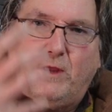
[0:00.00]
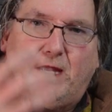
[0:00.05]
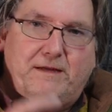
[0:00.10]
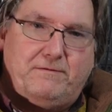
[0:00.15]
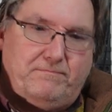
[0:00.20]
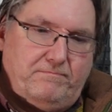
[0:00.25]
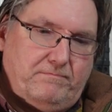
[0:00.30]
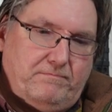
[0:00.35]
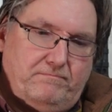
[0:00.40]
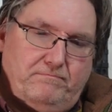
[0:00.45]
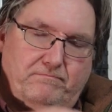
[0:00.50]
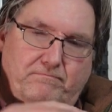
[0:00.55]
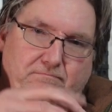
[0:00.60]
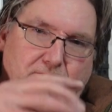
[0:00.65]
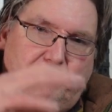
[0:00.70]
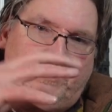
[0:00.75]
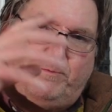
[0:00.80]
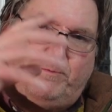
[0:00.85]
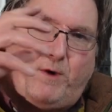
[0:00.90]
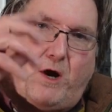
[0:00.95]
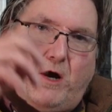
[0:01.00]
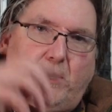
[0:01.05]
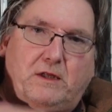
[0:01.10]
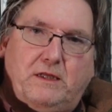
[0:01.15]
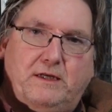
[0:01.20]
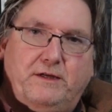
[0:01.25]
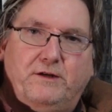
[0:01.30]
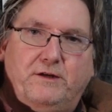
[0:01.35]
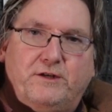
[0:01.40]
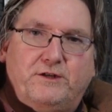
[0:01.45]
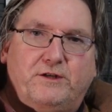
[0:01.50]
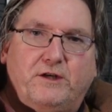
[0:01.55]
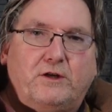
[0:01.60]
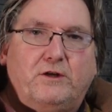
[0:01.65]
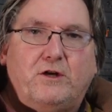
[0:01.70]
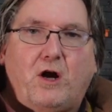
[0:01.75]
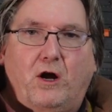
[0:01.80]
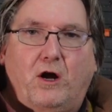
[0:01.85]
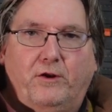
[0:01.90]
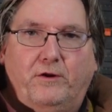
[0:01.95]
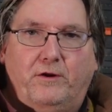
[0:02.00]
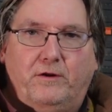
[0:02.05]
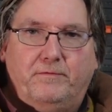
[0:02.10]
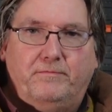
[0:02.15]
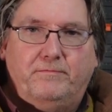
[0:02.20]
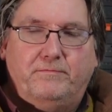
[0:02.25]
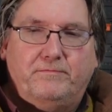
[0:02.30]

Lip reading: that sparkliness had gone.